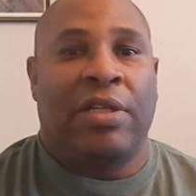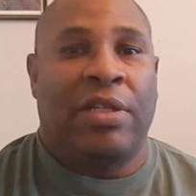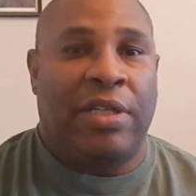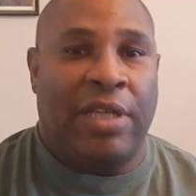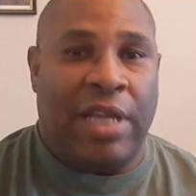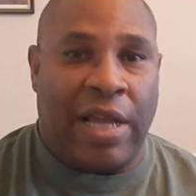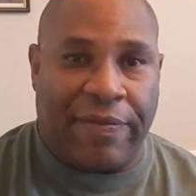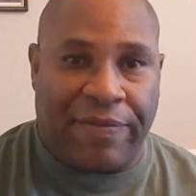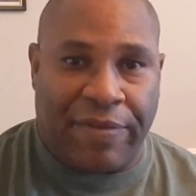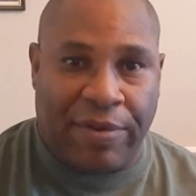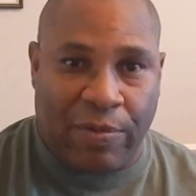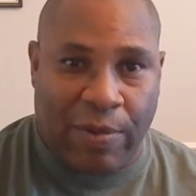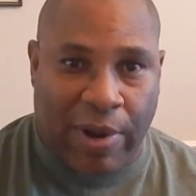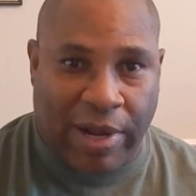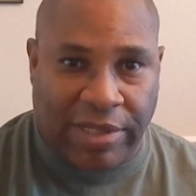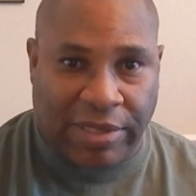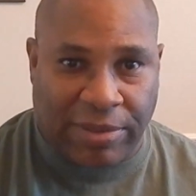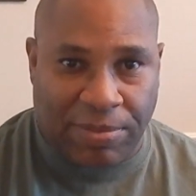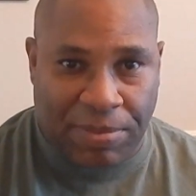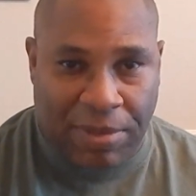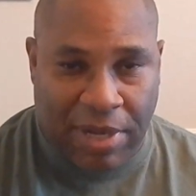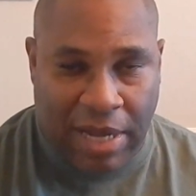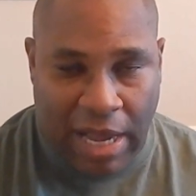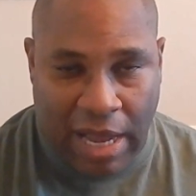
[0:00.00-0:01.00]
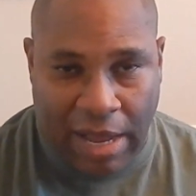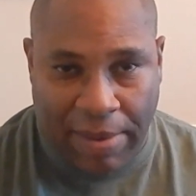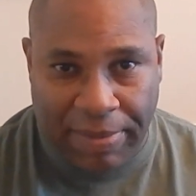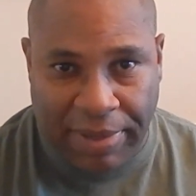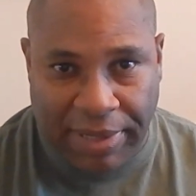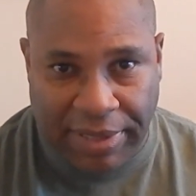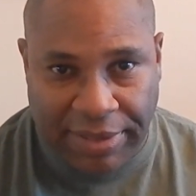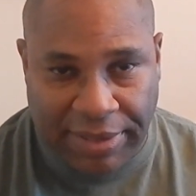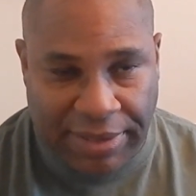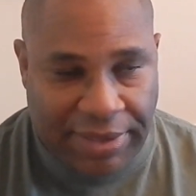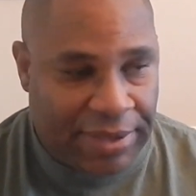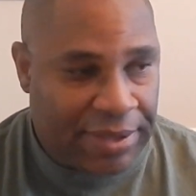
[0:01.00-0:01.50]
Definitely write some
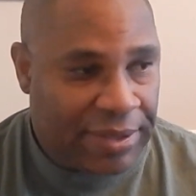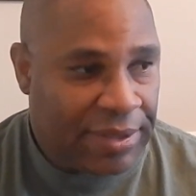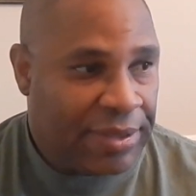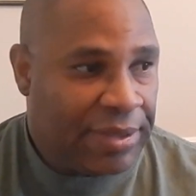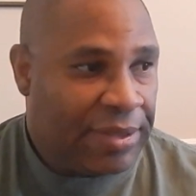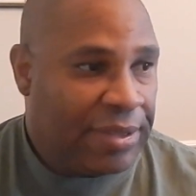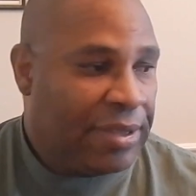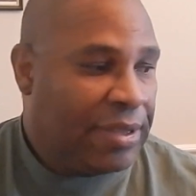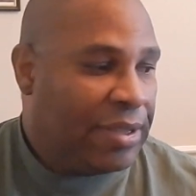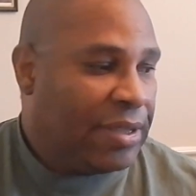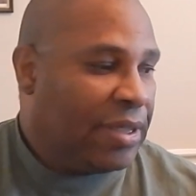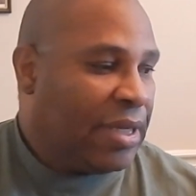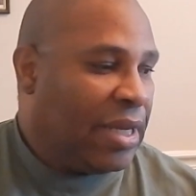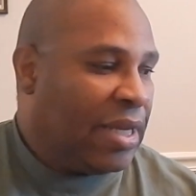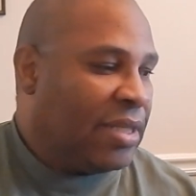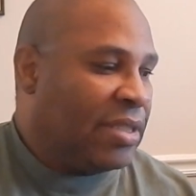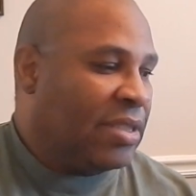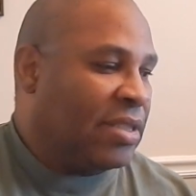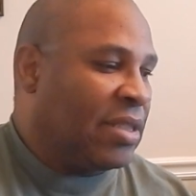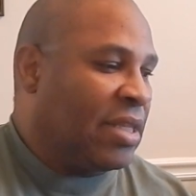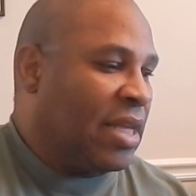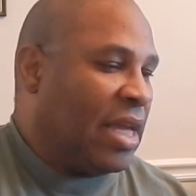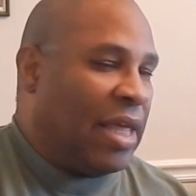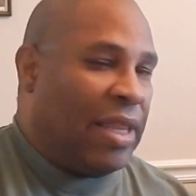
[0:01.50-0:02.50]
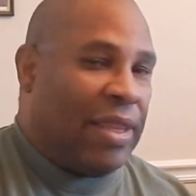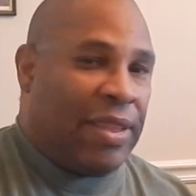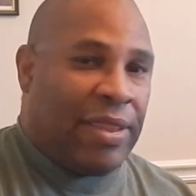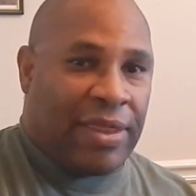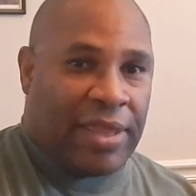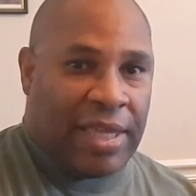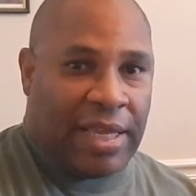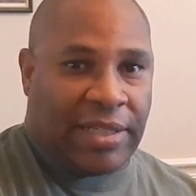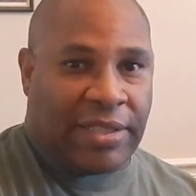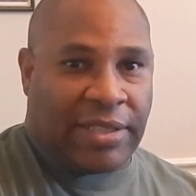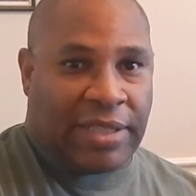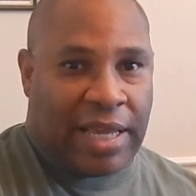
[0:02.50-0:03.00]
comments and
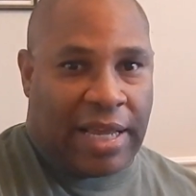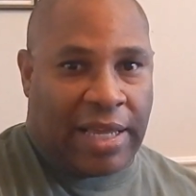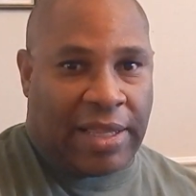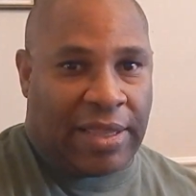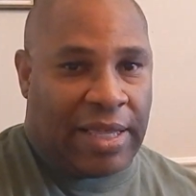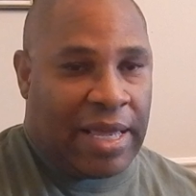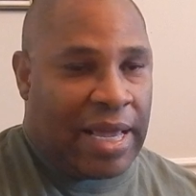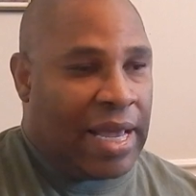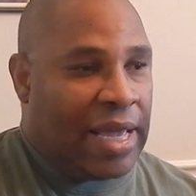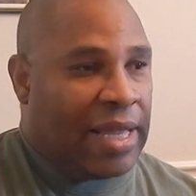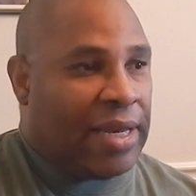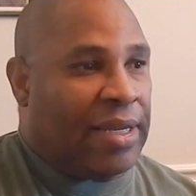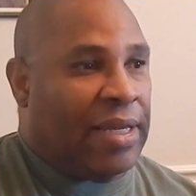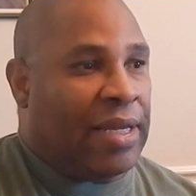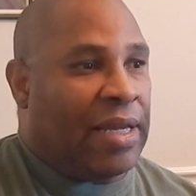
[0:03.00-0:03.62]
things like that.